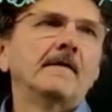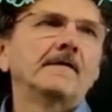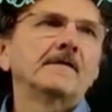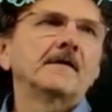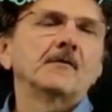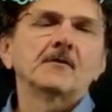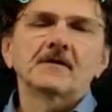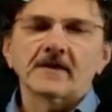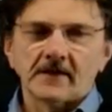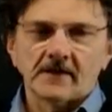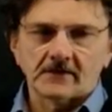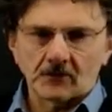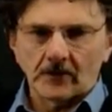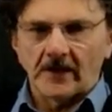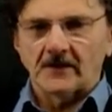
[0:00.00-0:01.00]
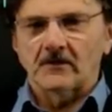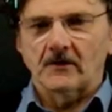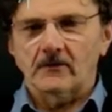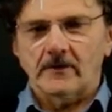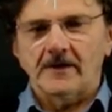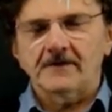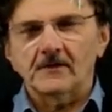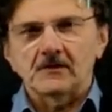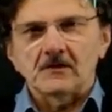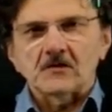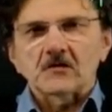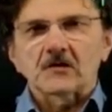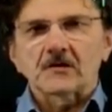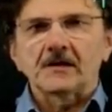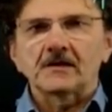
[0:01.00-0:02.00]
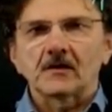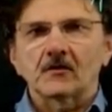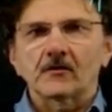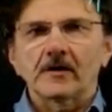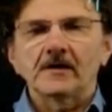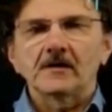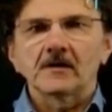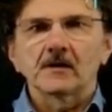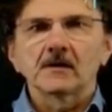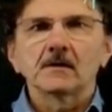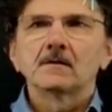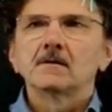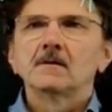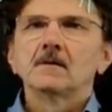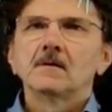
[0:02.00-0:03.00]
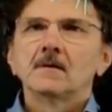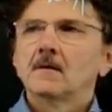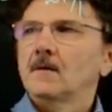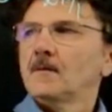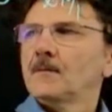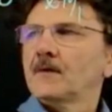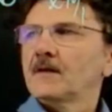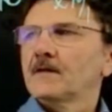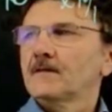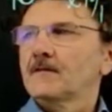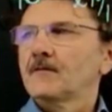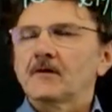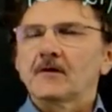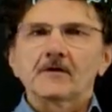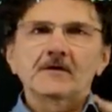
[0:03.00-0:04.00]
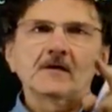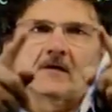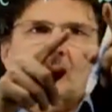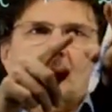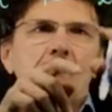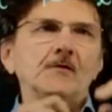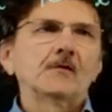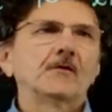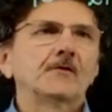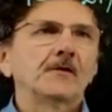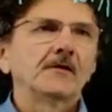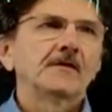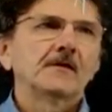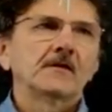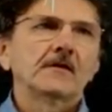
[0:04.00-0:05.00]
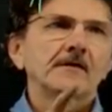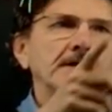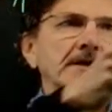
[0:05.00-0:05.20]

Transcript: So we say it's radial, right? So initial data are radial because the velocity proportional to x0,